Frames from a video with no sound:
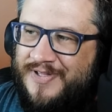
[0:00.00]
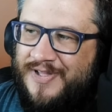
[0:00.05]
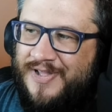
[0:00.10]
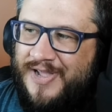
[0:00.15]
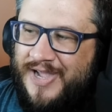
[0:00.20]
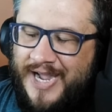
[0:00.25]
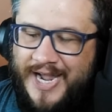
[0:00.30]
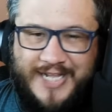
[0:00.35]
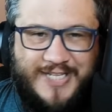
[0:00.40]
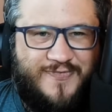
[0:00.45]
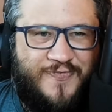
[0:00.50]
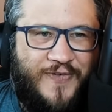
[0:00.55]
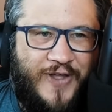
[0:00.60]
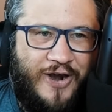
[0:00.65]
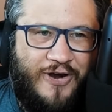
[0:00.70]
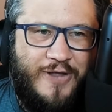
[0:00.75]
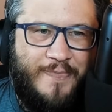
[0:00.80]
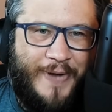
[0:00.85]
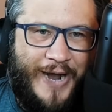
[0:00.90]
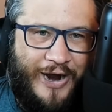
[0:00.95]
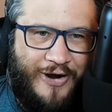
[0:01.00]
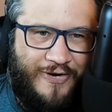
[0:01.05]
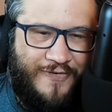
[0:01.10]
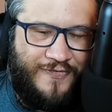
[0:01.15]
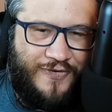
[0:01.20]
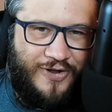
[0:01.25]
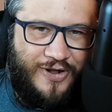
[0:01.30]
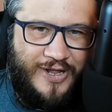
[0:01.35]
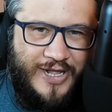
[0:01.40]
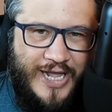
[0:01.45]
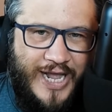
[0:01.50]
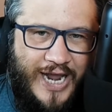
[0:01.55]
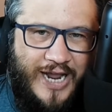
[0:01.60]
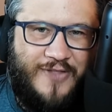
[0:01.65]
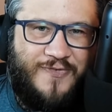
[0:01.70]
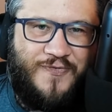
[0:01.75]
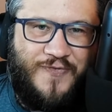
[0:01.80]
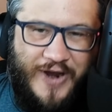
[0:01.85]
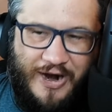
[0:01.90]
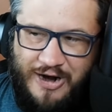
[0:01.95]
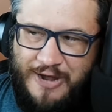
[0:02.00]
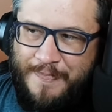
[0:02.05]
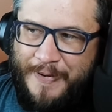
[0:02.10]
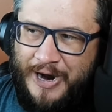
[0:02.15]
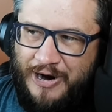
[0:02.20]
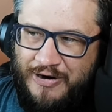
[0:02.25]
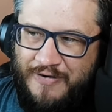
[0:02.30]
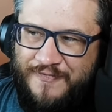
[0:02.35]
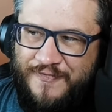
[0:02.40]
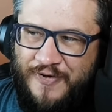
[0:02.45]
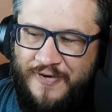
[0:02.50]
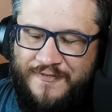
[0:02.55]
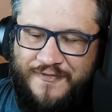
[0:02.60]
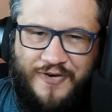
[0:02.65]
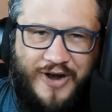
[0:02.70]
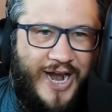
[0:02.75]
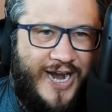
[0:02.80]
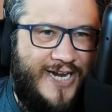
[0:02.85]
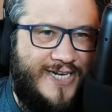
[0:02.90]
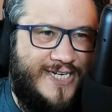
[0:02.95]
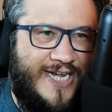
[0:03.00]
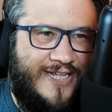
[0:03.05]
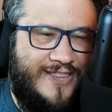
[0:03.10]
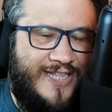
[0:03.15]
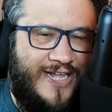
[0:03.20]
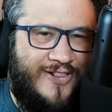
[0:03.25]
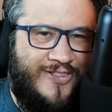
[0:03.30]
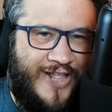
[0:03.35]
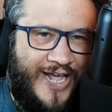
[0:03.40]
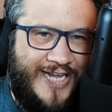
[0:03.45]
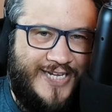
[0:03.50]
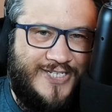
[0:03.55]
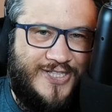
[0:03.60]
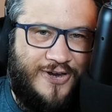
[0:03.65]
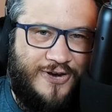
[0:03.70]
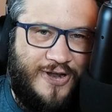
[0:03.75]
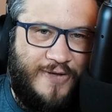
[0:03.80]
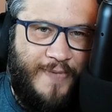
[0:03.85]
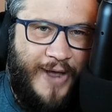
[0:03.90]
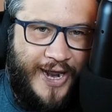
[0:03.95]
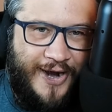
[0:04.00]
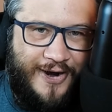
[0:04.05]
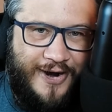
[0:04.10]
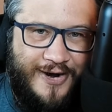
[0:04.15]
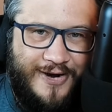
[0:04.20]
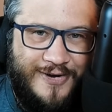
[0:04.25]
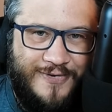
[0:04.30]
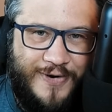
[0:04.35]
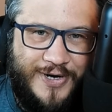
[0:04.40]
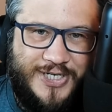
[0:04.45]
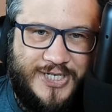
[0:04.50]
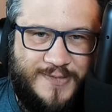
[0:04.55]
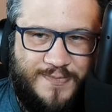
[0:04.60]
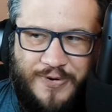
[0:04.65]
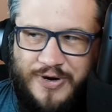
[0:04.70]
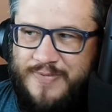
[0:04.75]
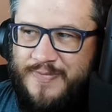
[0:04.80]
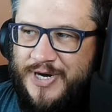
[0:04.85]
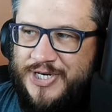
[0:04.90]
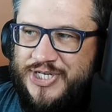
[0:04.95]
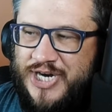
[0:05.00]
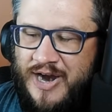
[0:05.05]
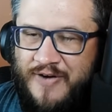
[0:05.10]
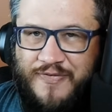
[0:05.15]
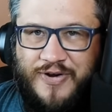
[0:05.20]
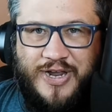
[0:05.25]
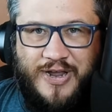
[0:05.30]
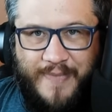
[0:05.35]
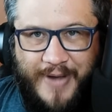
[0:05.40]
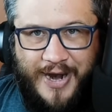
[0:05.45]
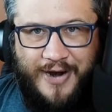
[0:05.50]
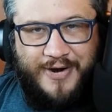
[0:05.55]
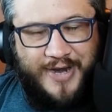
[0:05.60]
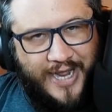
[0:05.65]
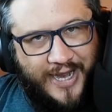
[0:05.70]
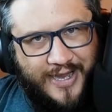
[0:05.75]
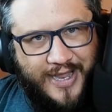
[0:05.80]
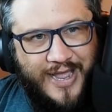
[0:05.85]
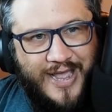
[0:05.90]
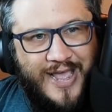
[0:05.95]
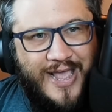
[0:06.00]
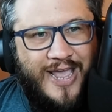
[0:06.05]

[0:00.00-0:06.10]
It's very powerful. It's very powerful for any deck that likes their commander, which is pretty much every commander deck.